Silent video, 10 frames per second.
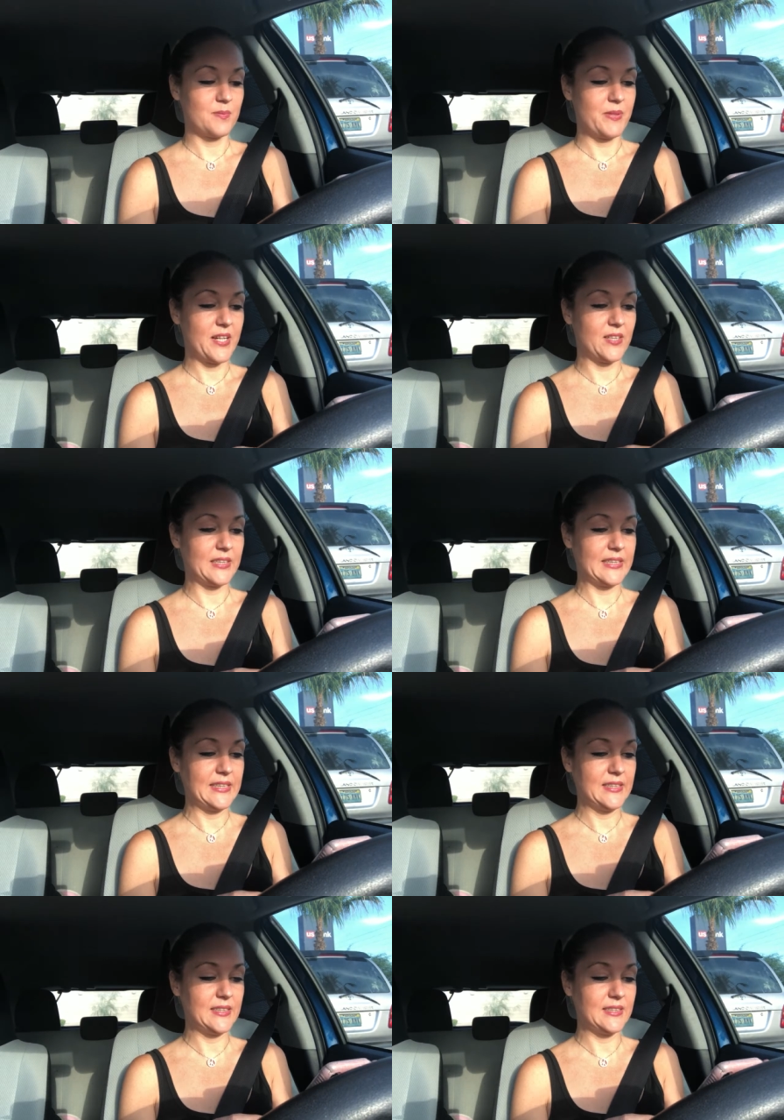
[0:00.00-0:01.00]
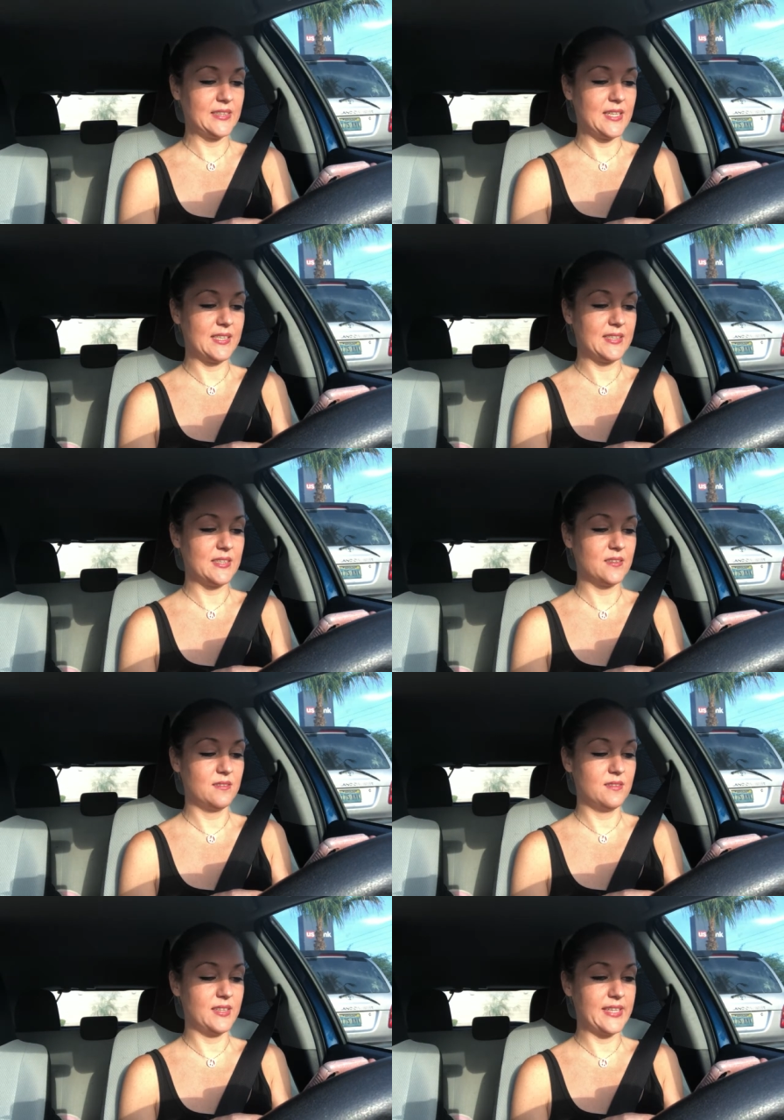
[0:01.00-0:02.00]
Apparently he does not
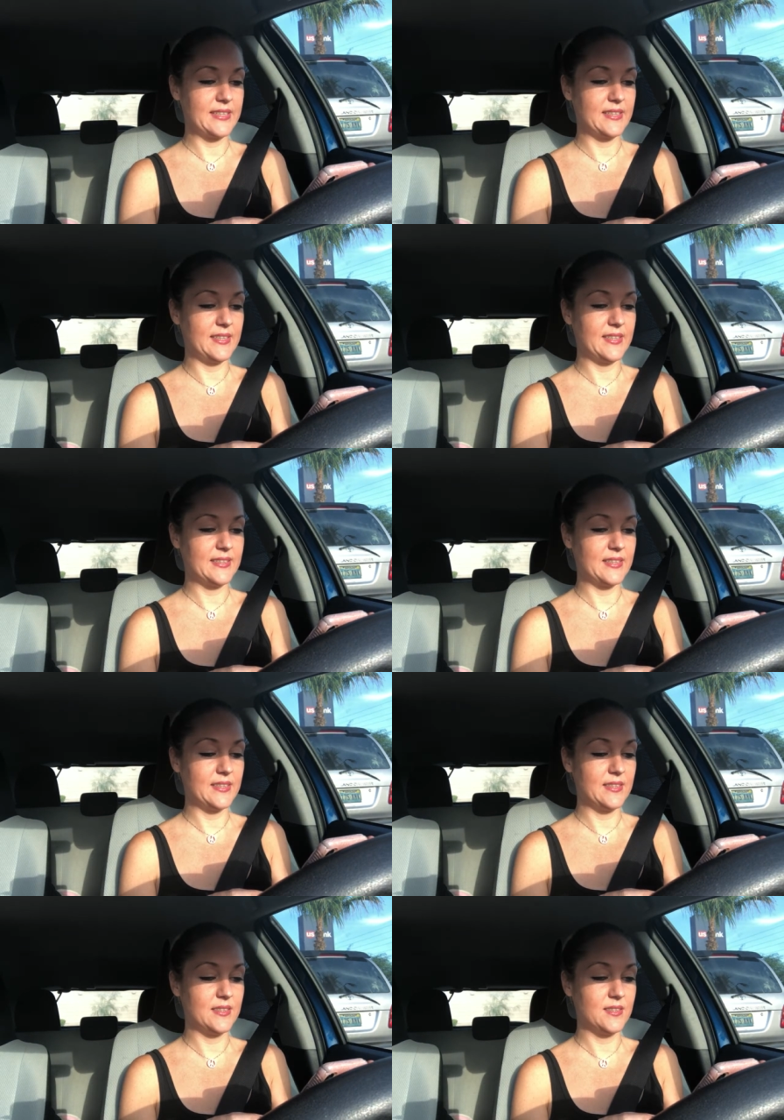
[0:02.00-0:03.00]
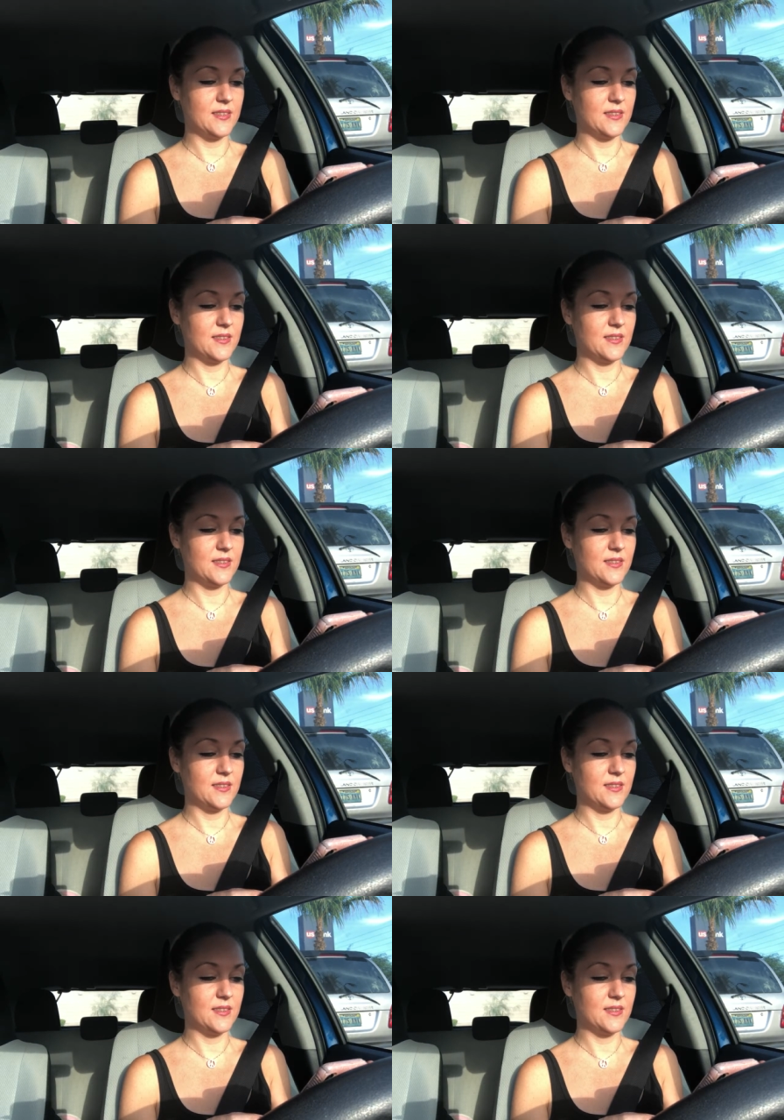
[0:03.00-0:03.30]
like to listen.